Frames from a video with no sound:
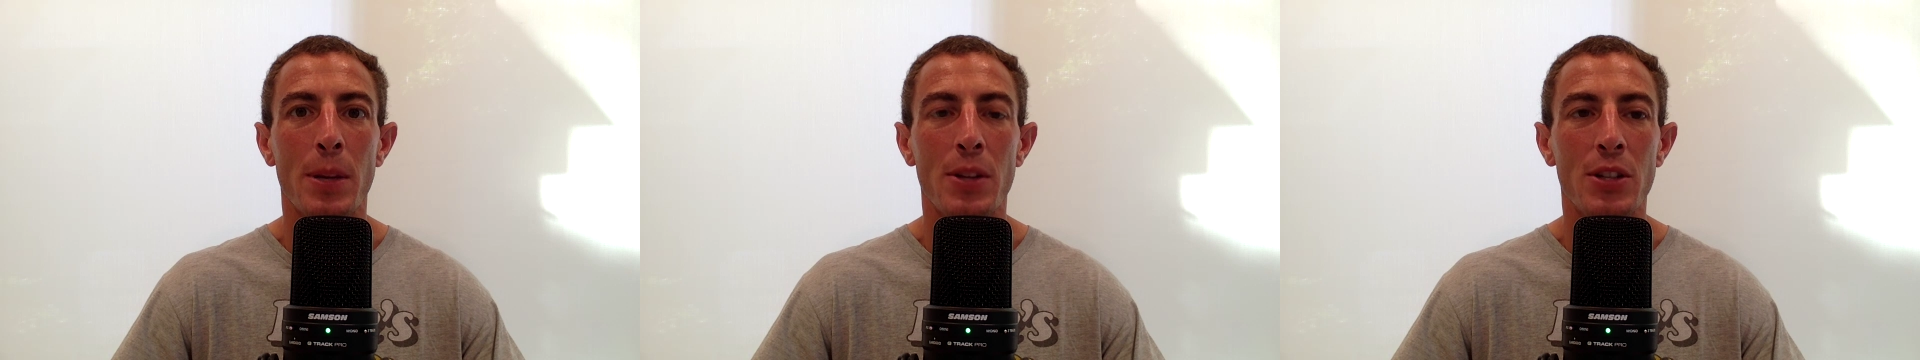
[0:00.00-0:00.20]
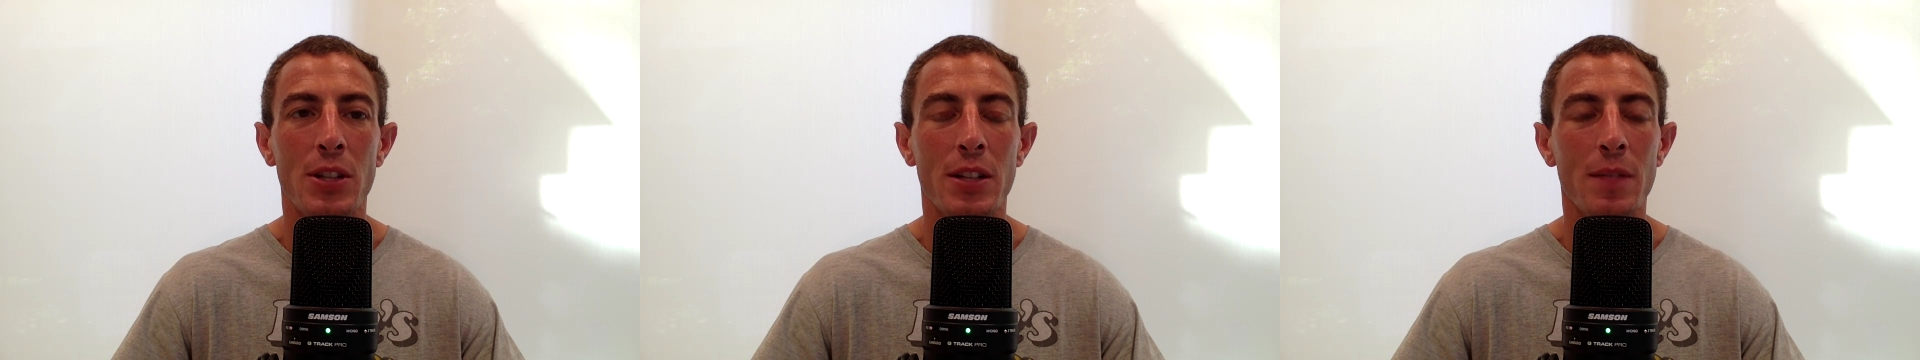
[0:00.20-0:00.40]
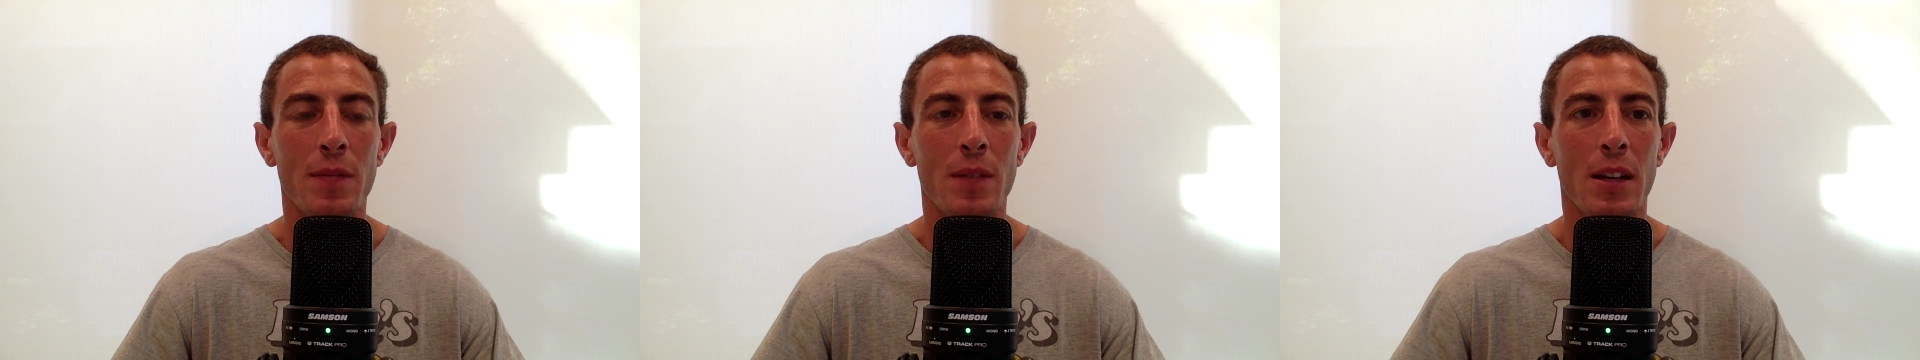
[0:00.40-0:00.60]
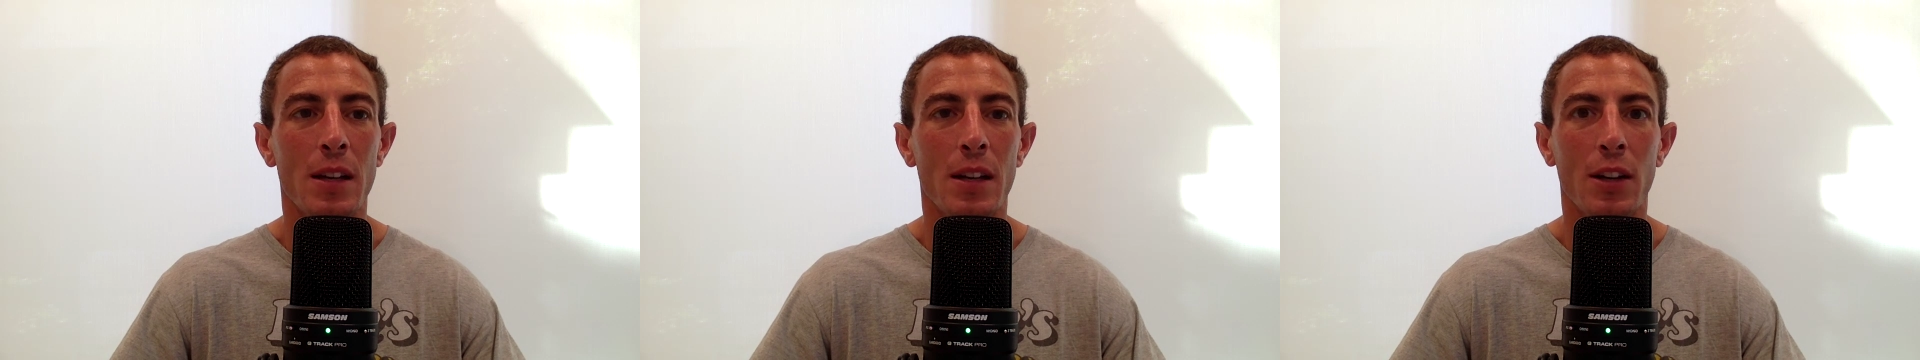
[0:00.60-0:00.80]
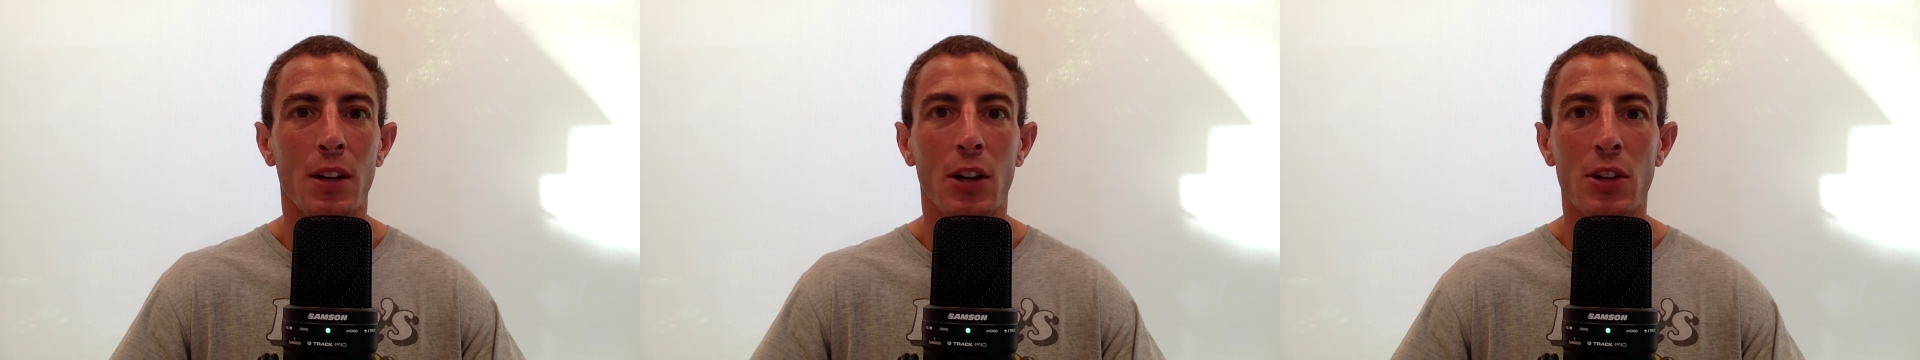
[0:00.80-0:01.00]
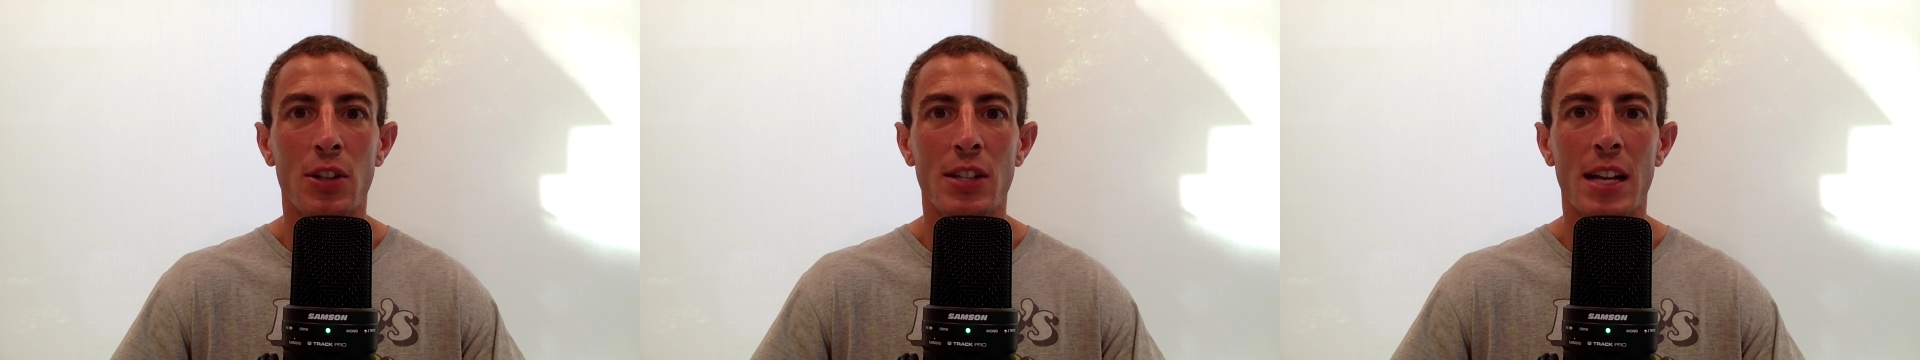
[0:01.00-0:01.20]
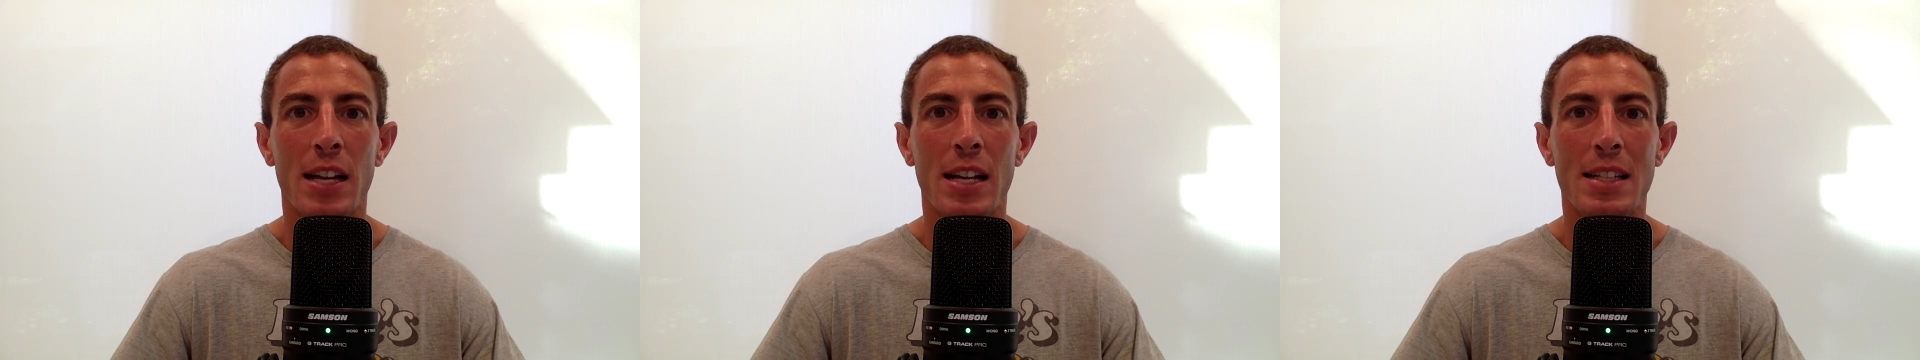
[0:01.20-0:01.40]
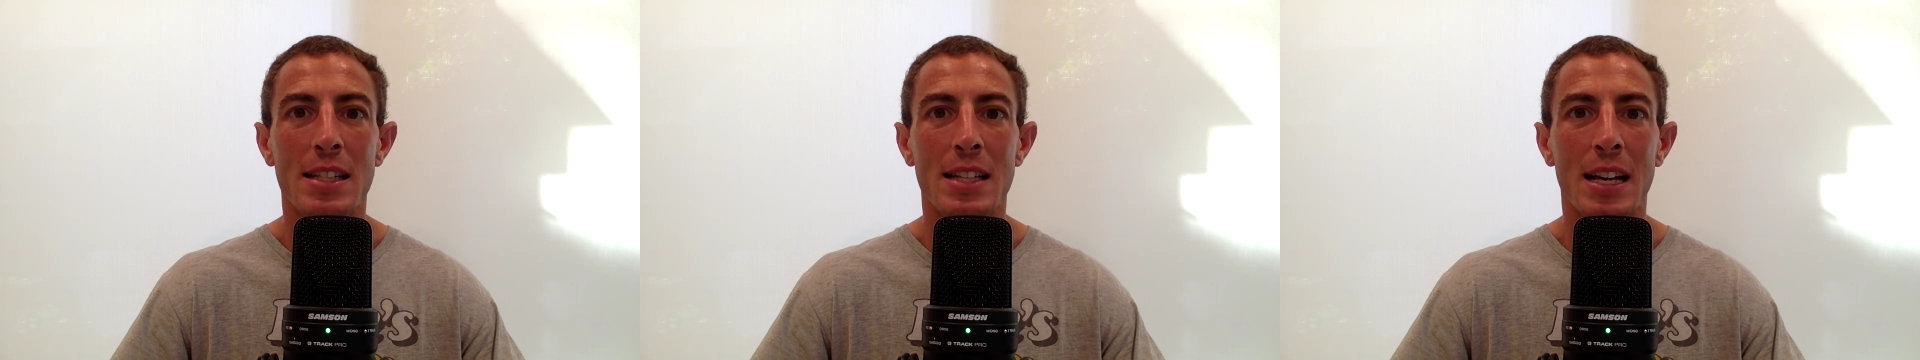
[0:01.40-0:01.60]
pitching. Kjerstad
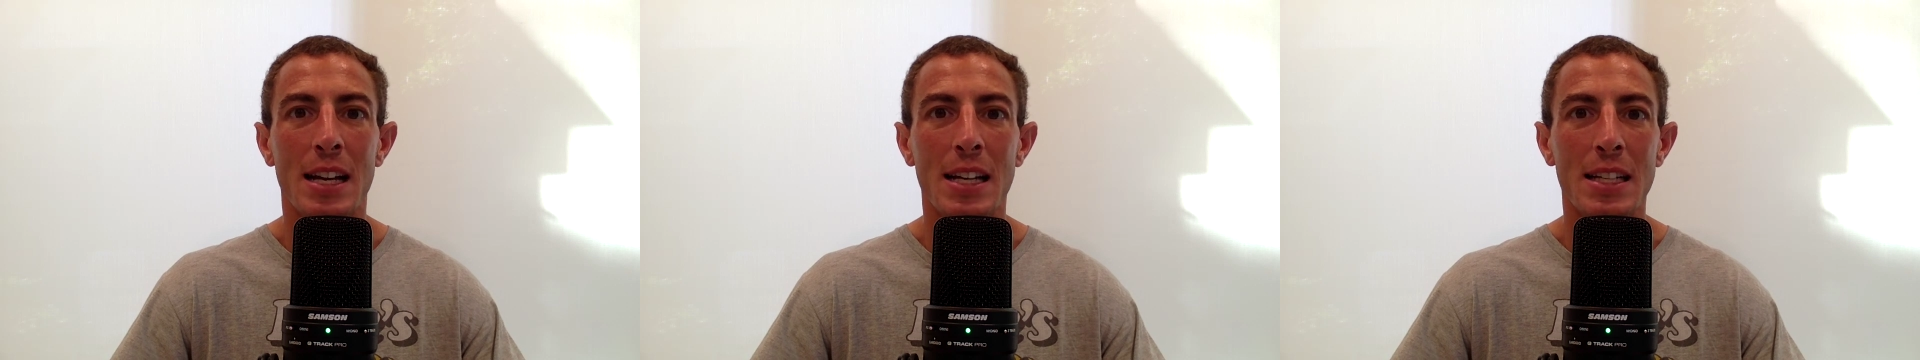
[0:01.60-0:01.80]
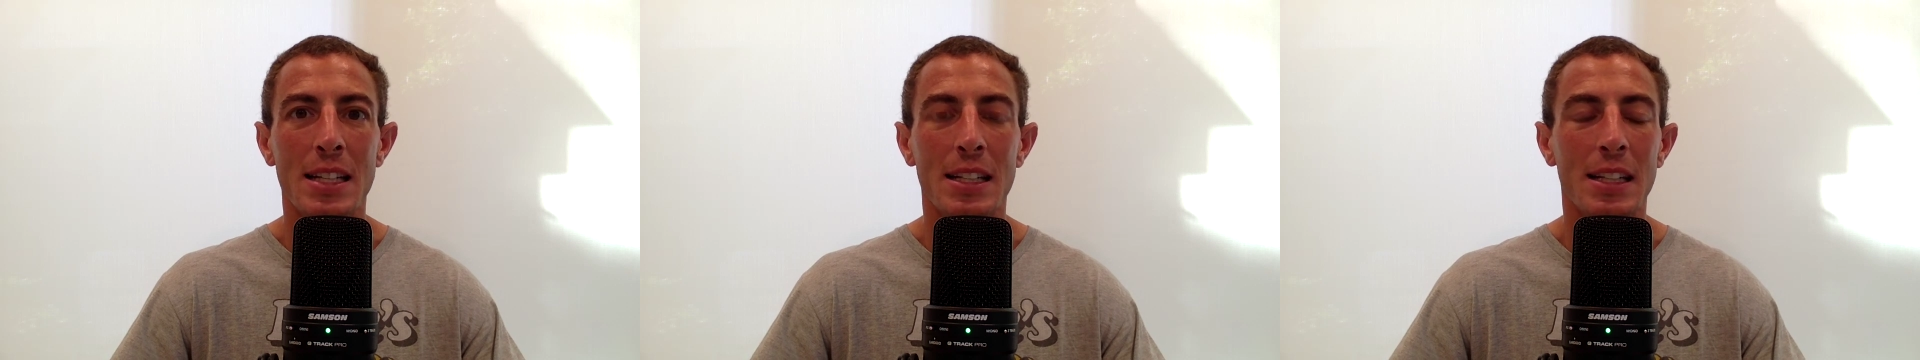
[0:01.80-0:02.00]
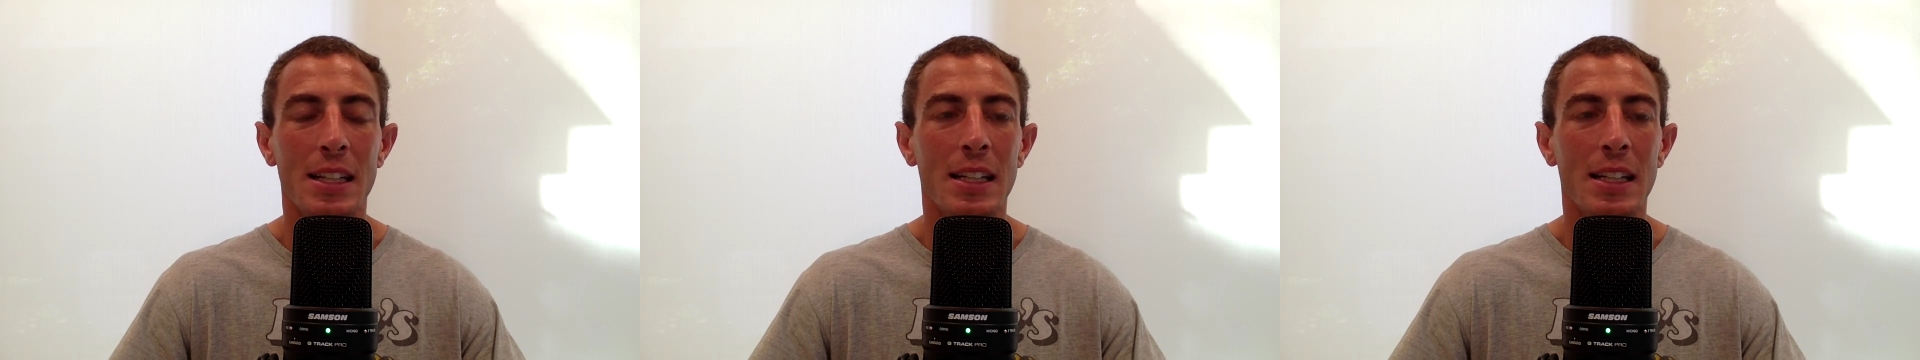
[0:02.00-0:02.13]
has not.